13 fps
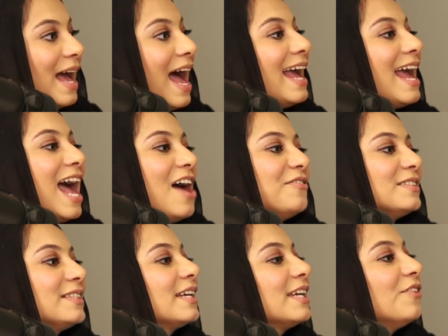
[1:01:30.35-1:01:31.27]
I have is
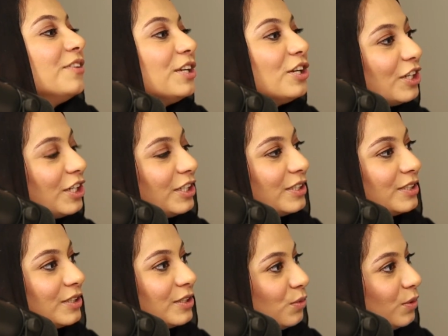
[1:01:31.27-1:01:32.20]
like giving your
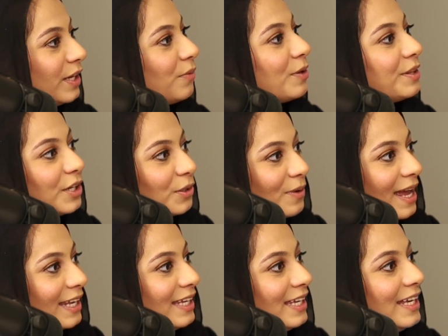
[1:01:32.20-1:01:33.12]
student, when they're
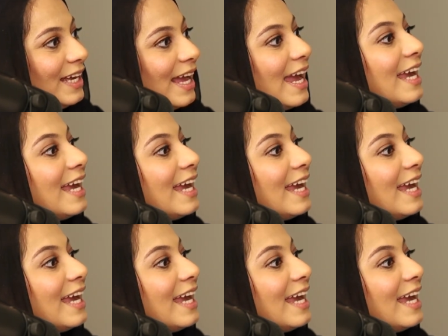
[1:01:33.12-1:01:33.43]
ready,